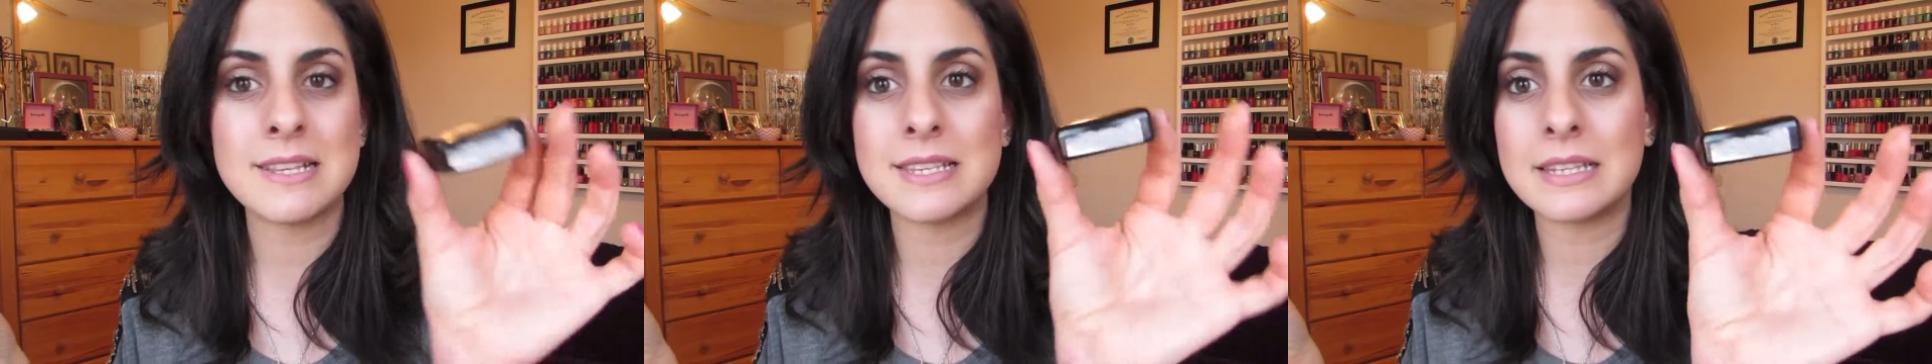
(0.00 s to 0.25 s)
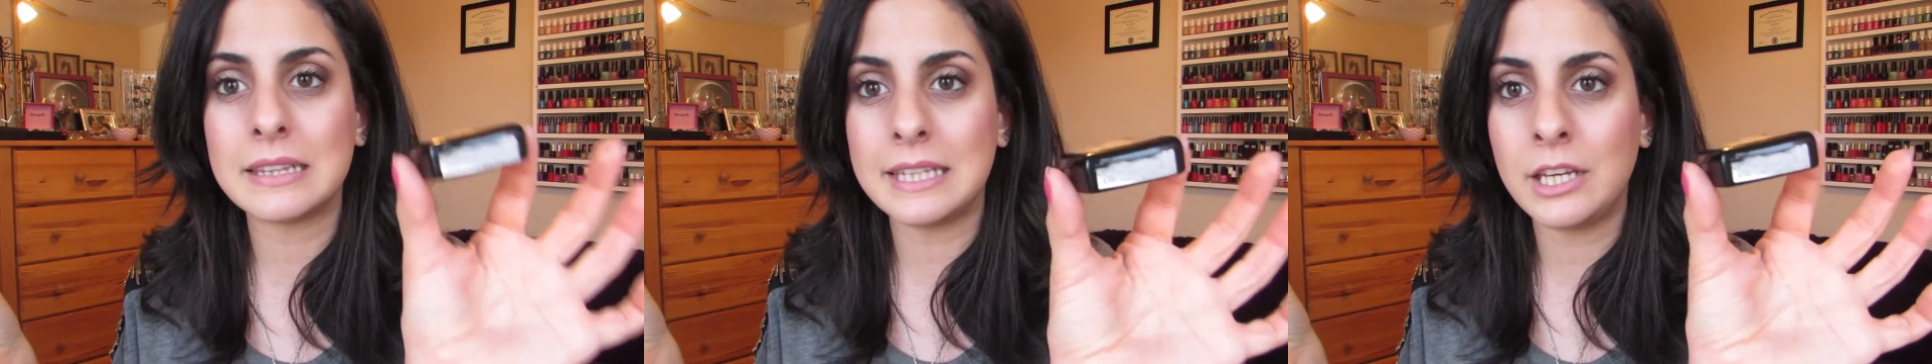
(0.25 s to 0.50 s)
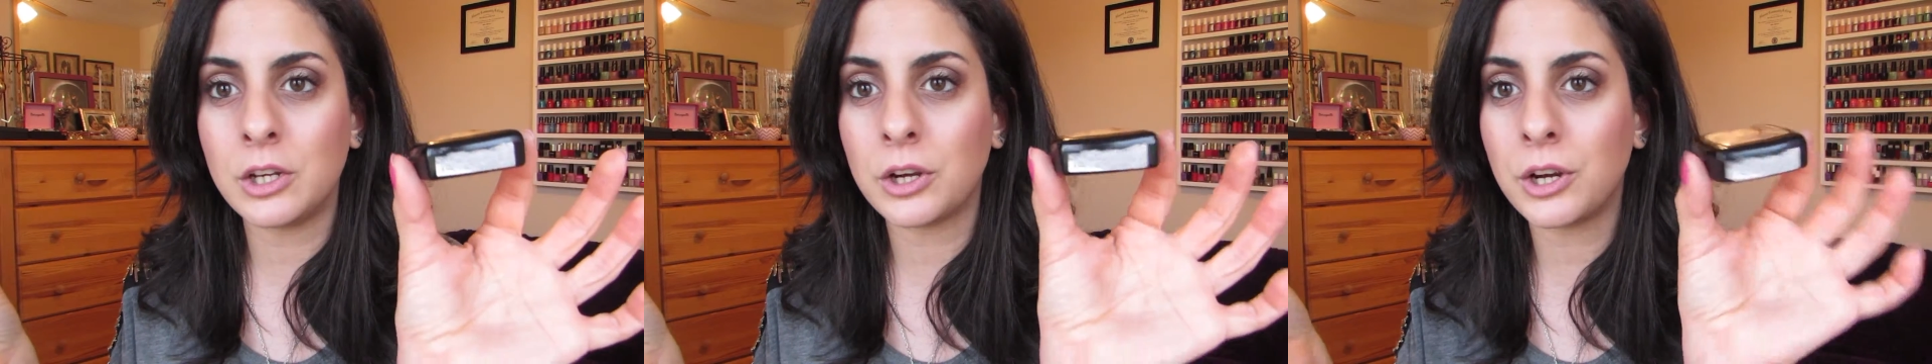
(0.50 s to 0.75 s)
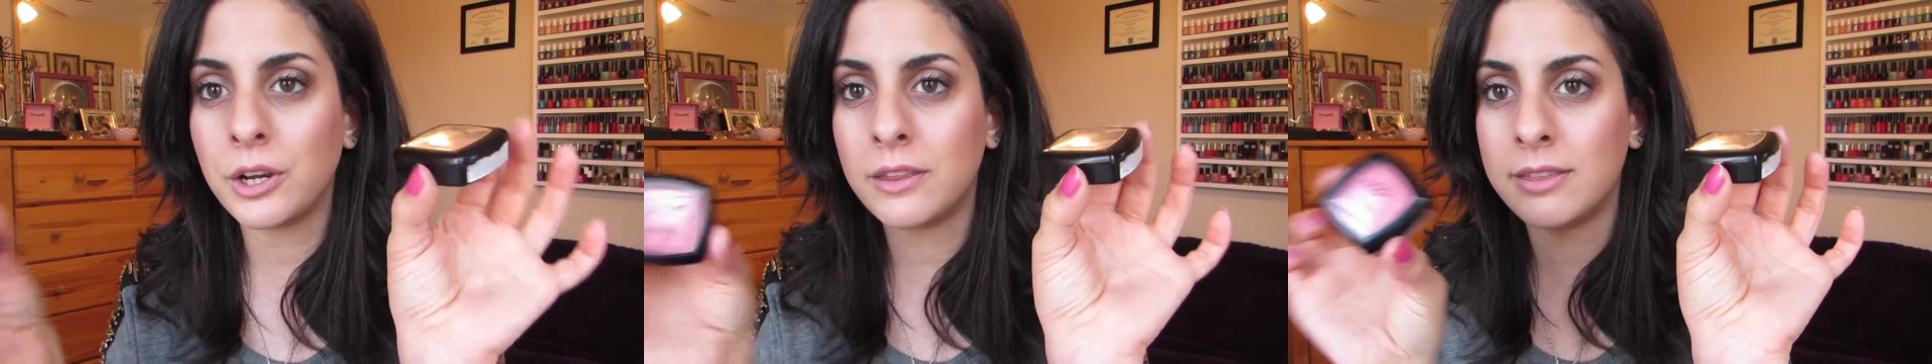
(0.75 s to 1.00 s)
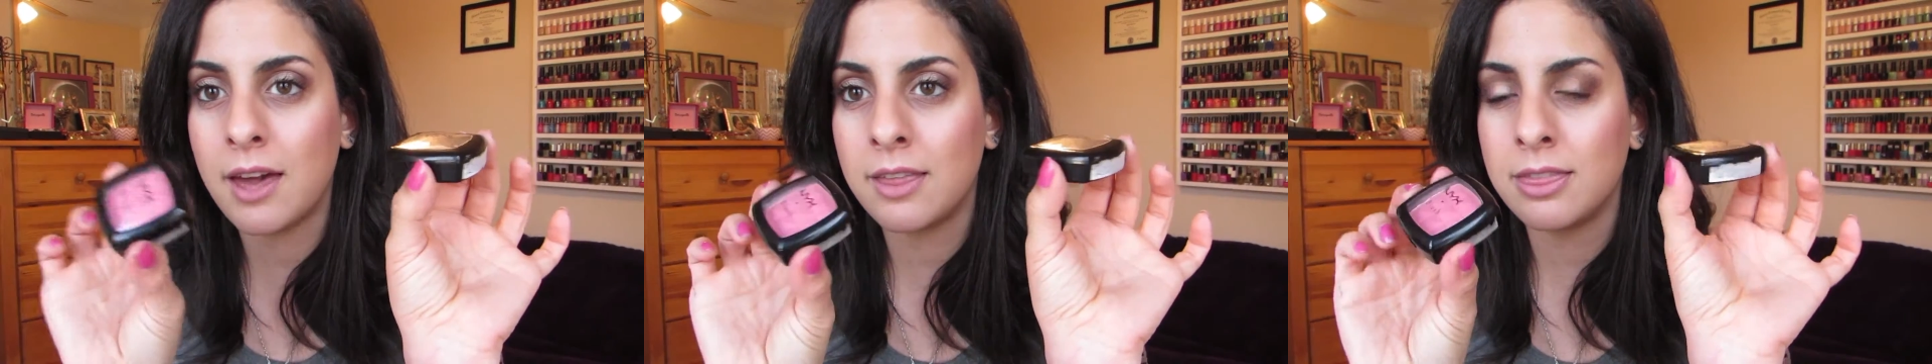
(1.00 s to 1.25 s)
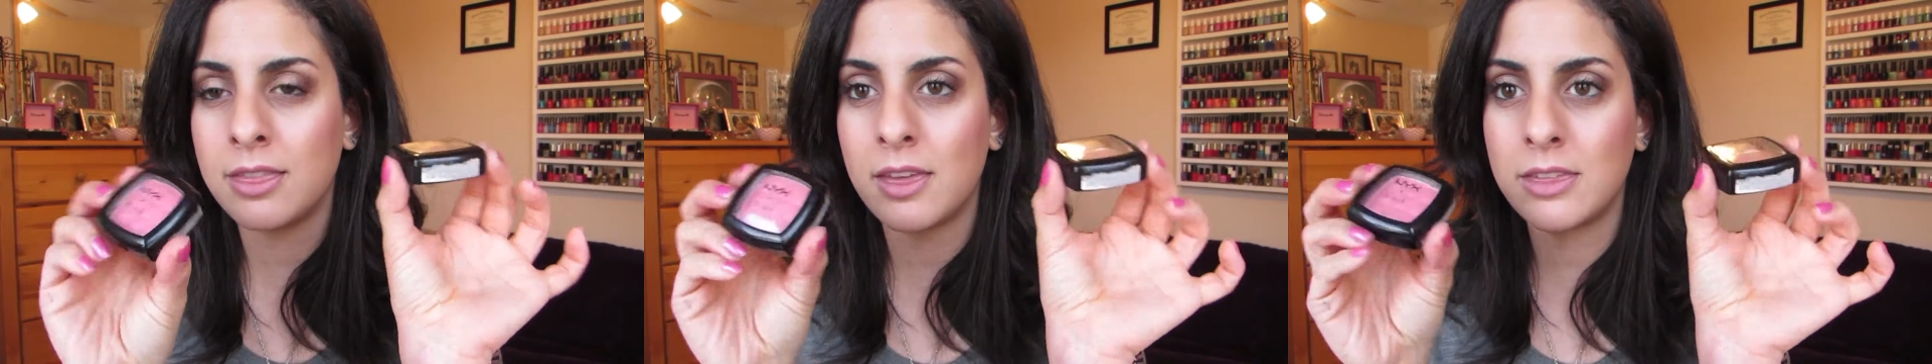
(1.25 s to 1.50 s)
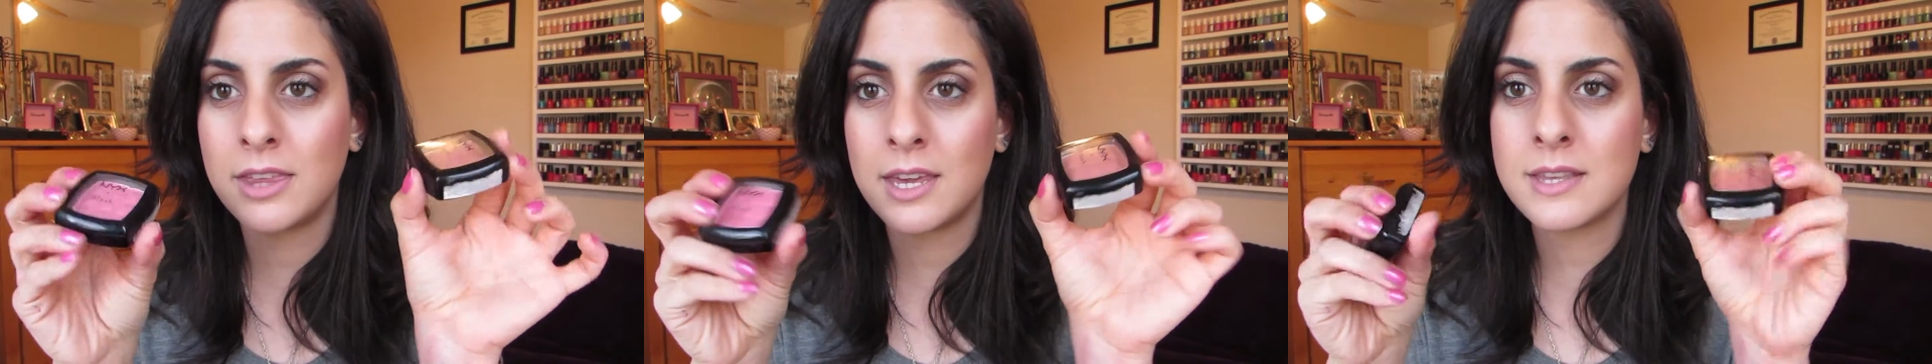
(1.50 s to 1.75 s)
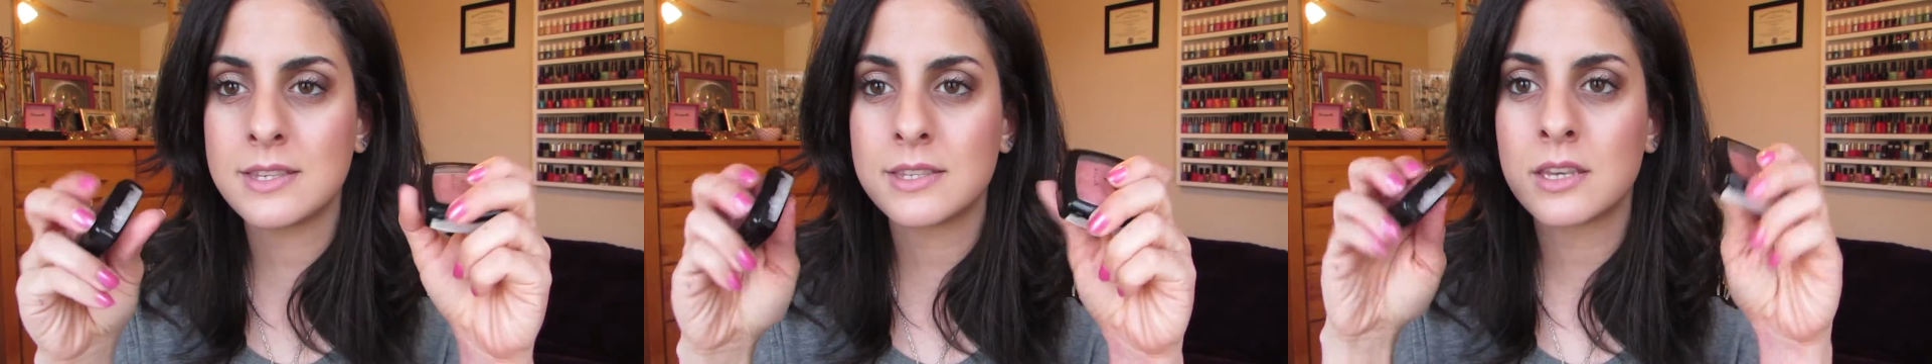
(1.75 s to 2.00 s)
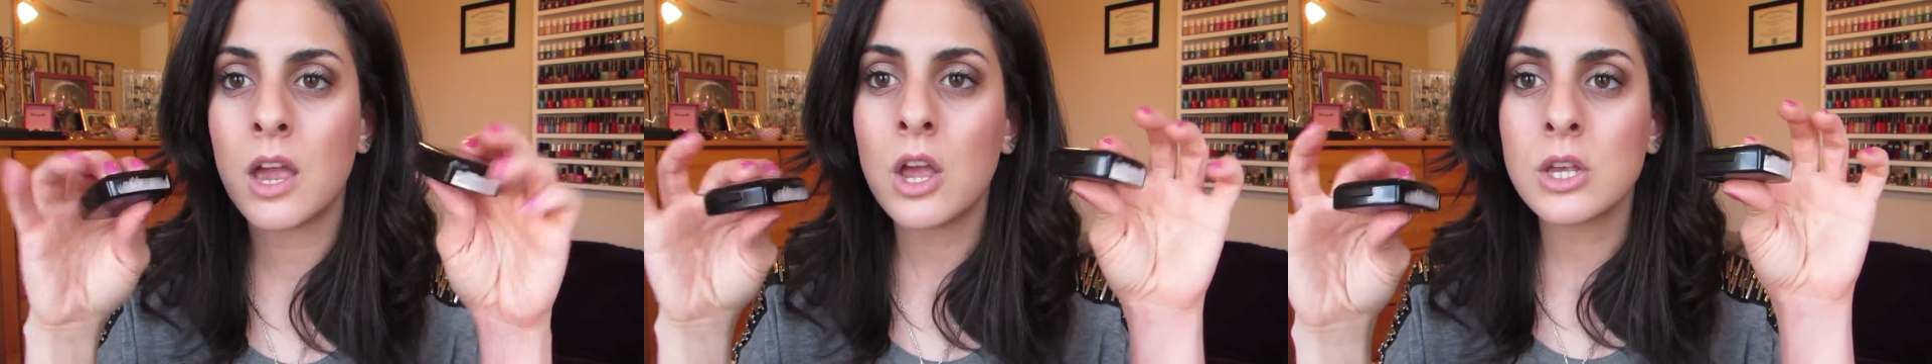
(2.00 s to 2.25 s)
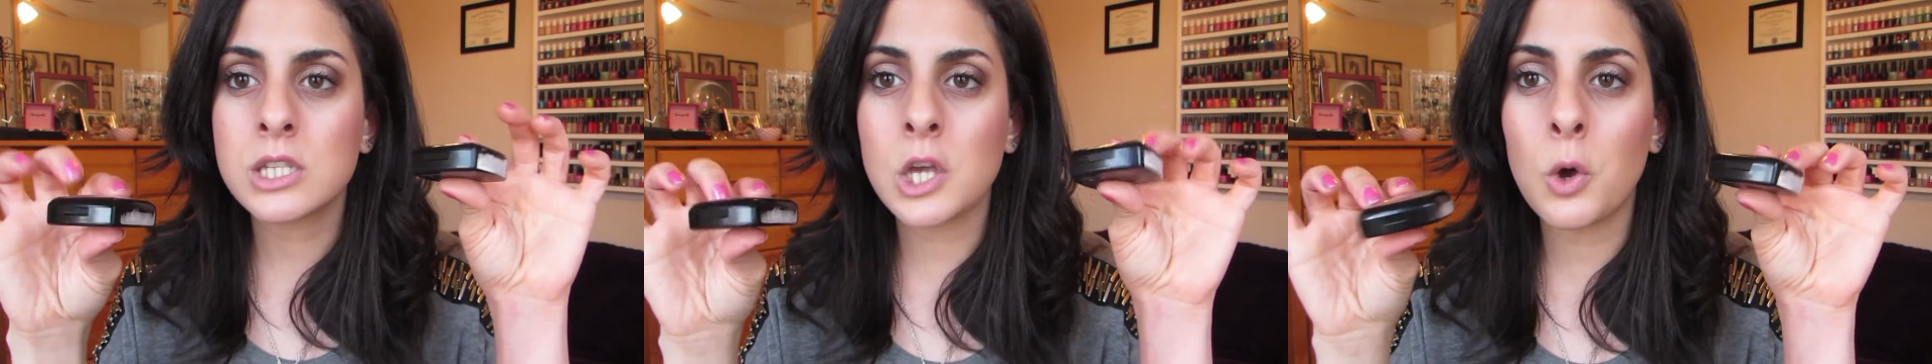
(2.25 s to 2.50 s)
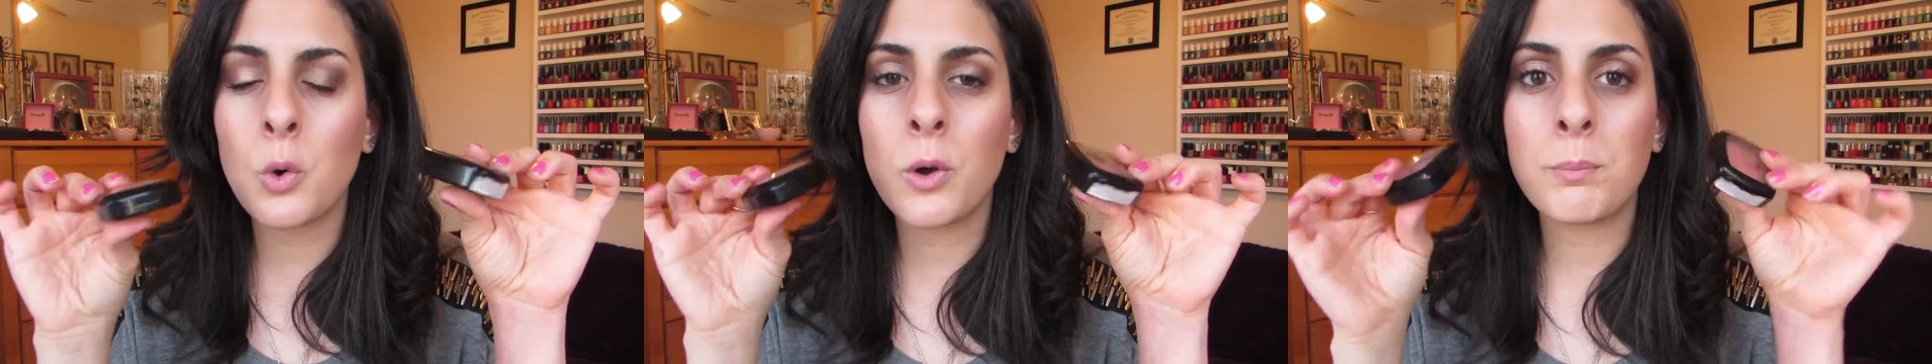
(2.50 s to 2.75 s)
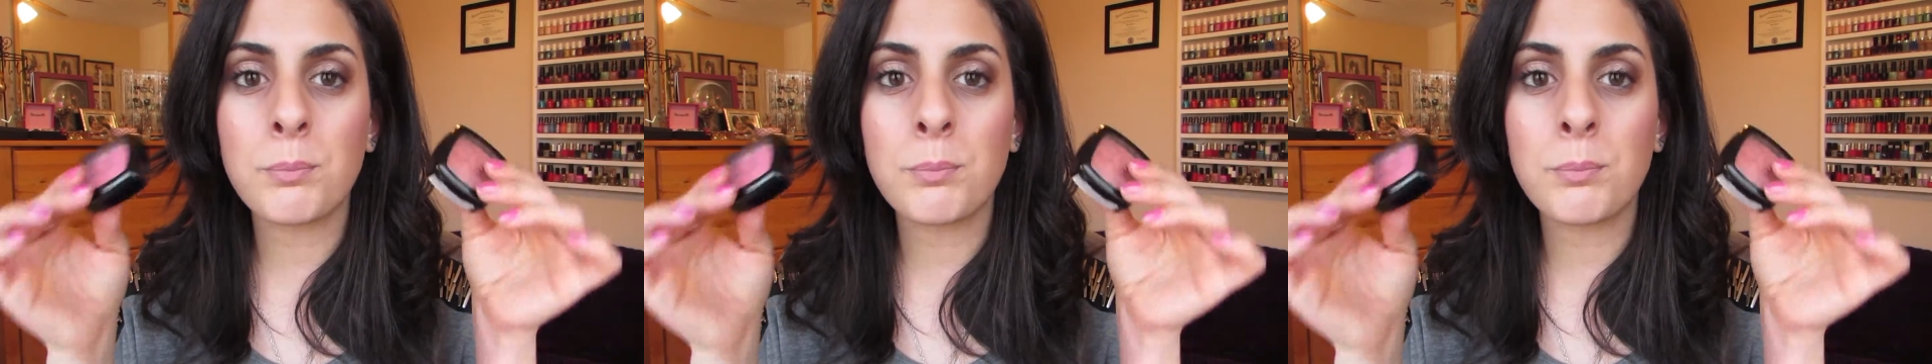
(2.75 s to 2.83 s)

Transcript: sleeker than this. So